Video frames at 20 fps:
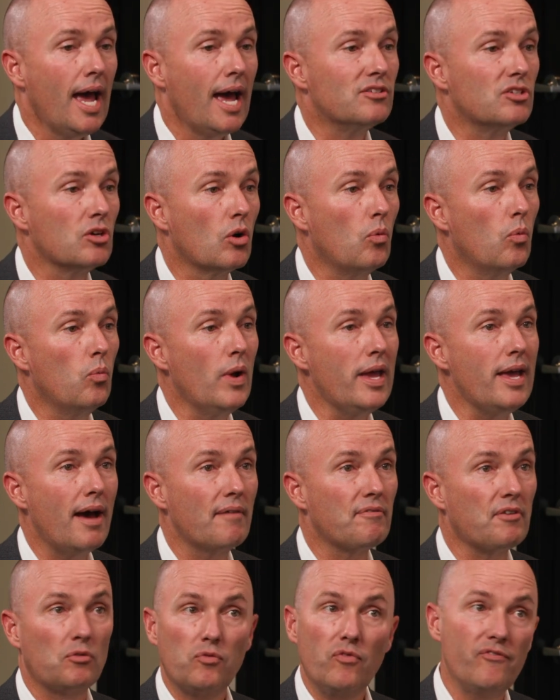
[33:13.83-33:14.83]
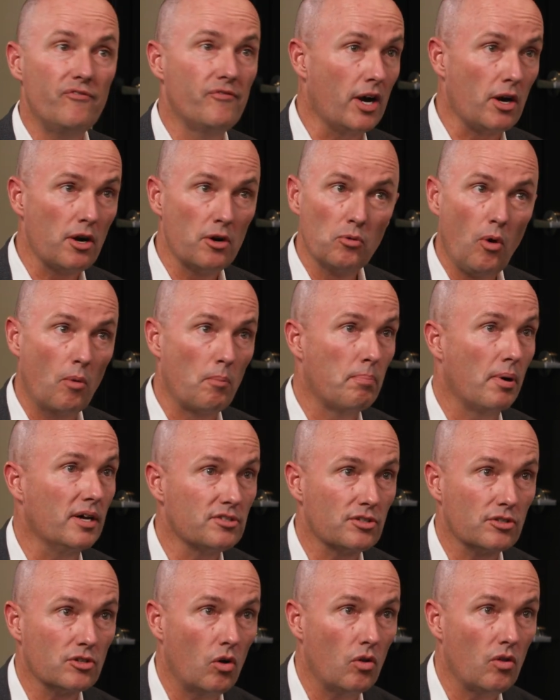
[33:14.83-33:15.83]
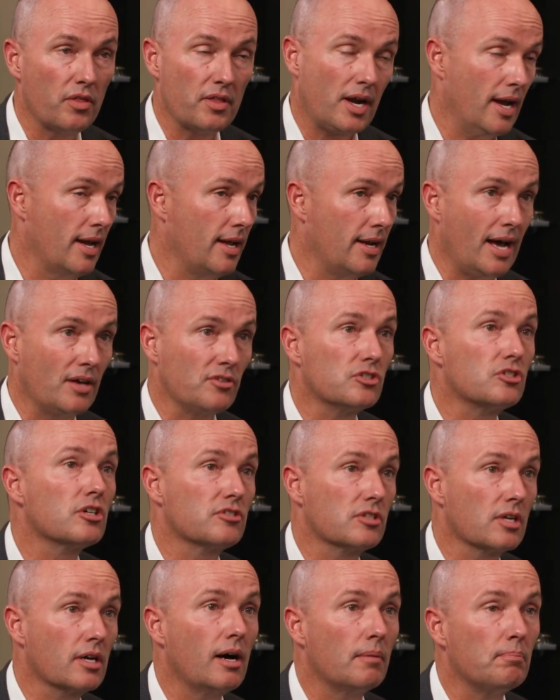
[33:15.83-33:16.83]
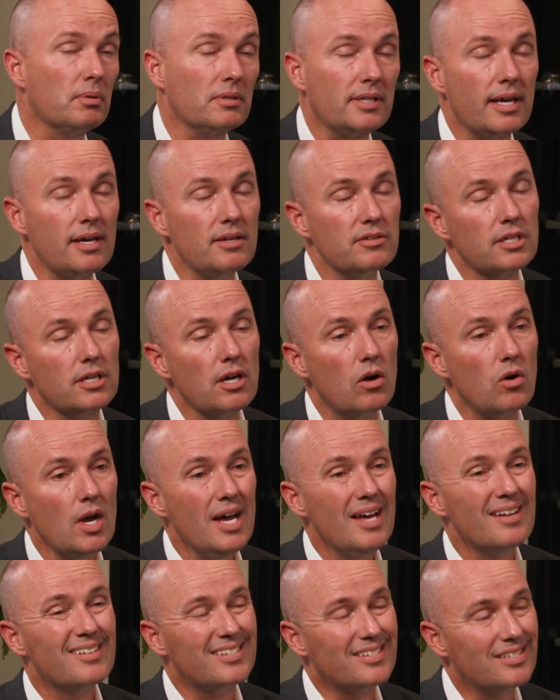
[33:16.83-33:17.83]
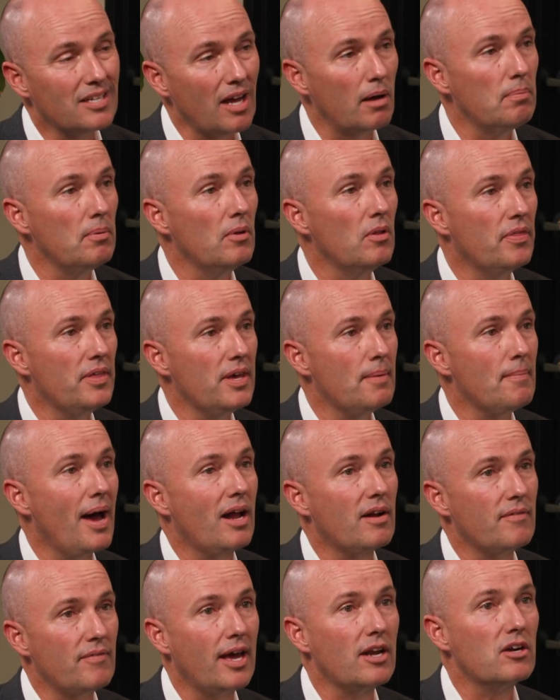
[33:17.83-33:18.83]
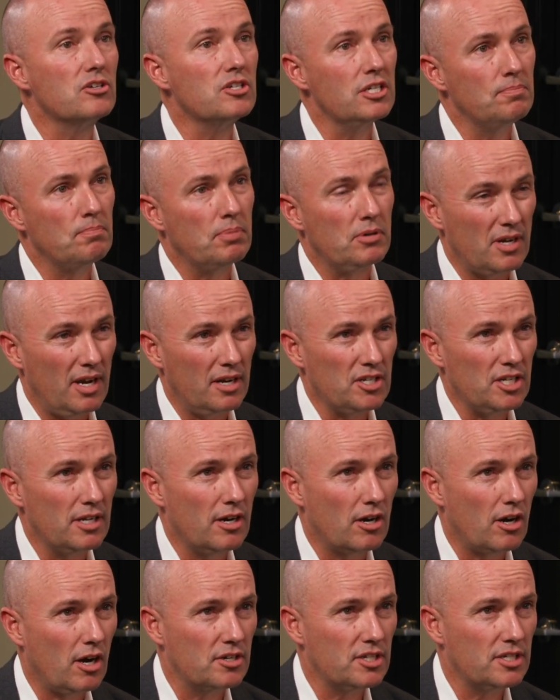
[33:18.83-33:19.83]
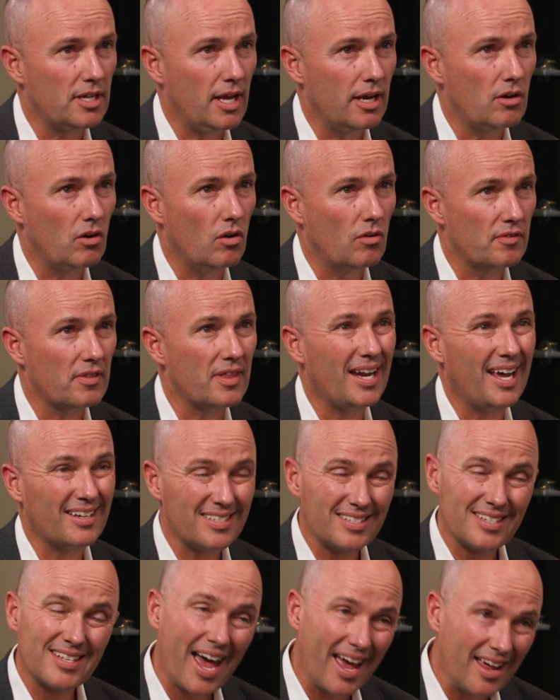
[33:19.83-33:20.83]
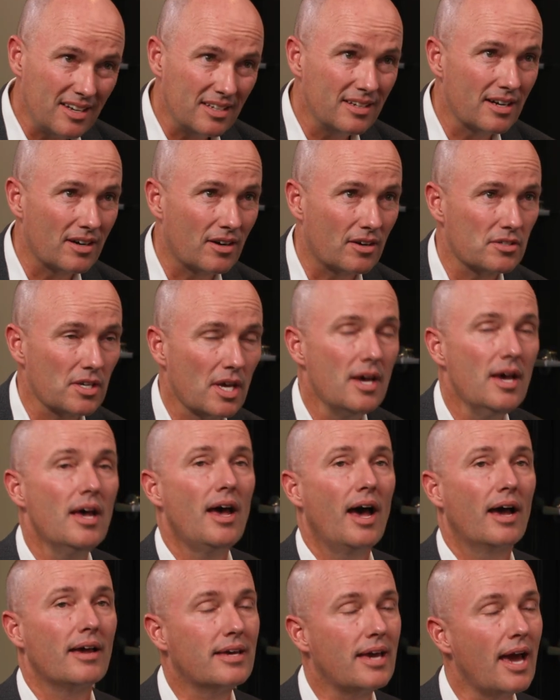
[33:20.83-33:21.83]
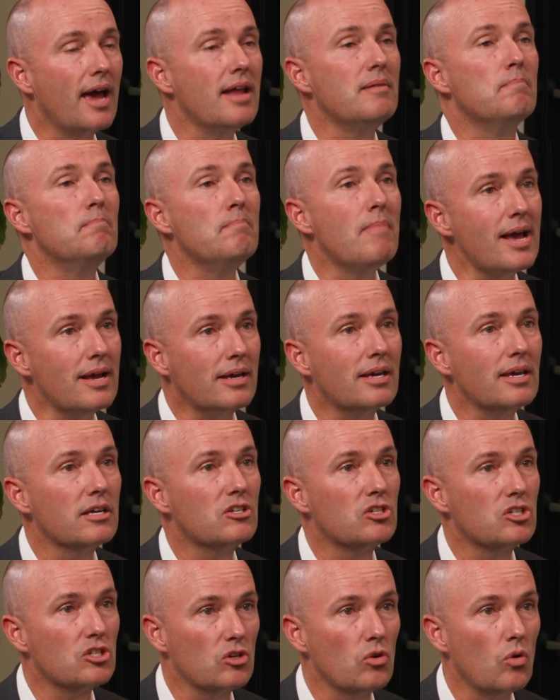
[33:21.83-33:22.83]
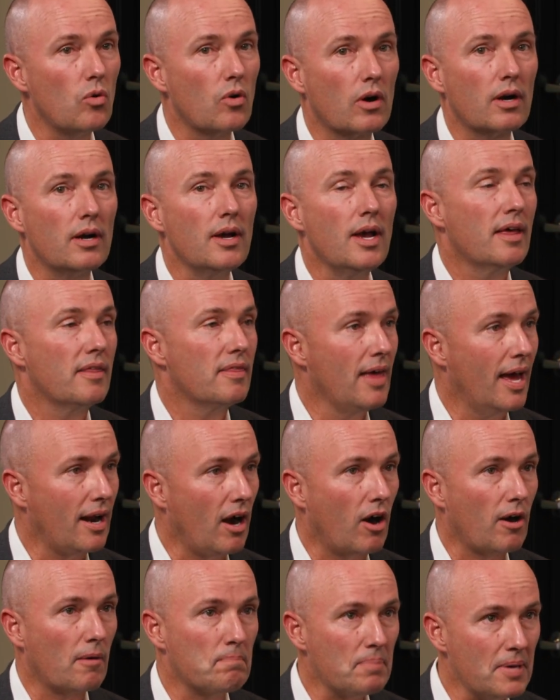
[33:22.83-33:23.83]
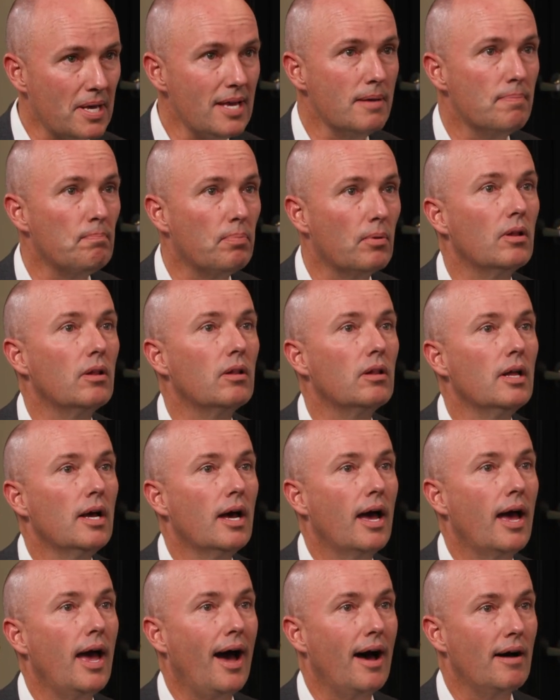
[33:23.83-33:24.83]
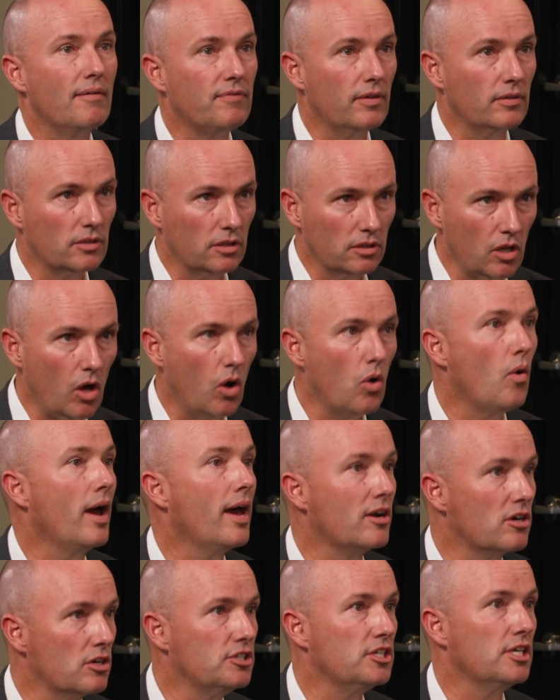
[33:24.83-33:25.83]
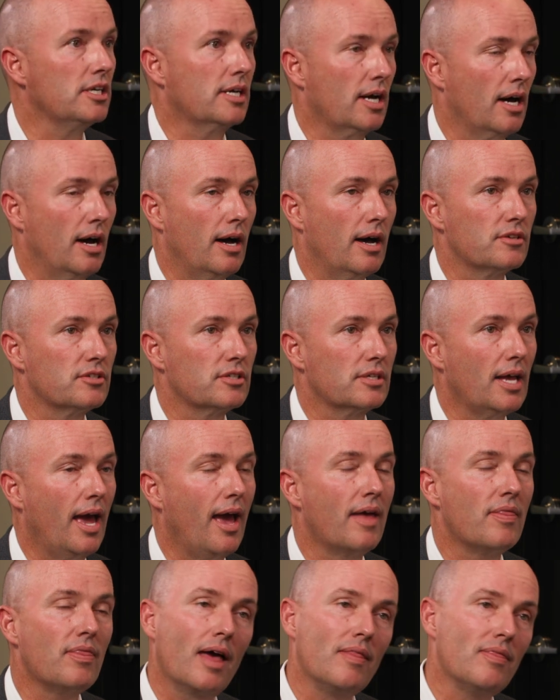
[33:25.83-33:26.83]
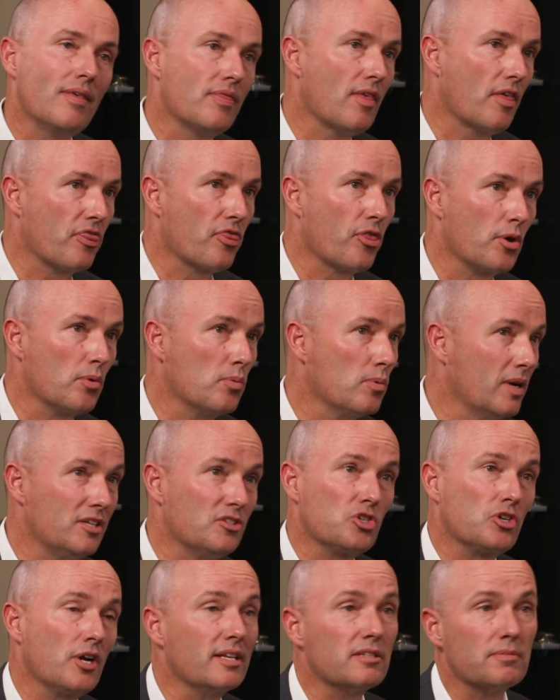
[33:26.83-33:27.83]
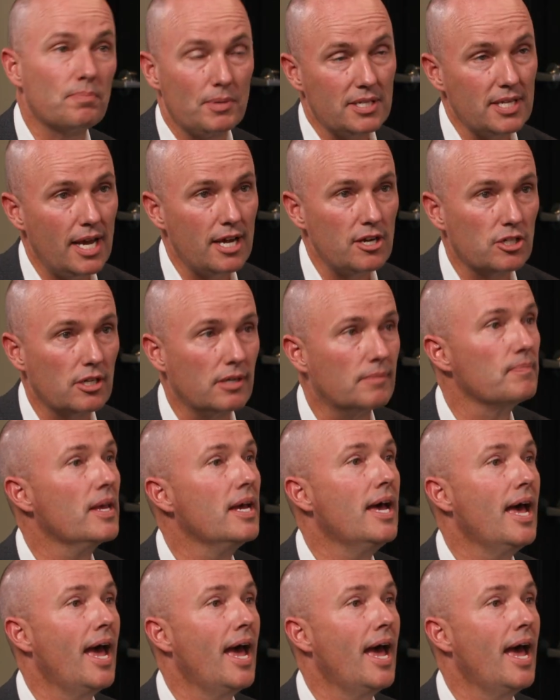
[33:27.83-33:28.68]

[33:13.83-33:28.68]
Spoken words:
And so we have a very robust goal that I announced just a couple days ago to double the amount of energy production in our state over the next 10 years. Again, making sure that our people have low energy costs. And then the third one is transportation.